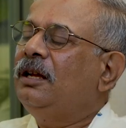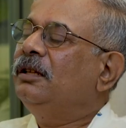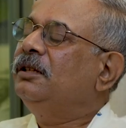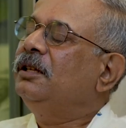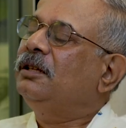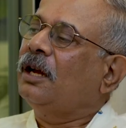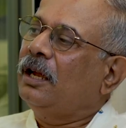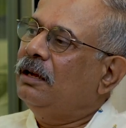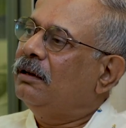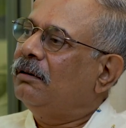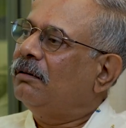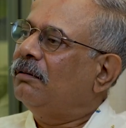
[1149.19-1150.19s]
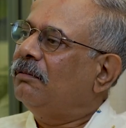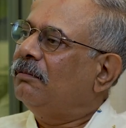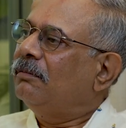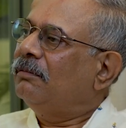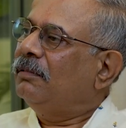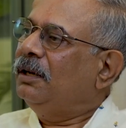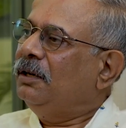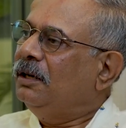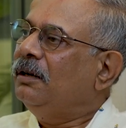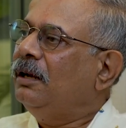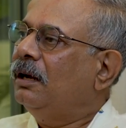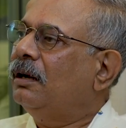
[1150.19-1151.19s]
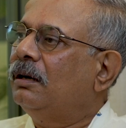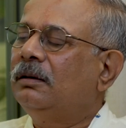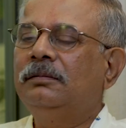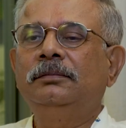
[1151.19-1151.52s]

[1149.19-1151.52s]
The tiger in India,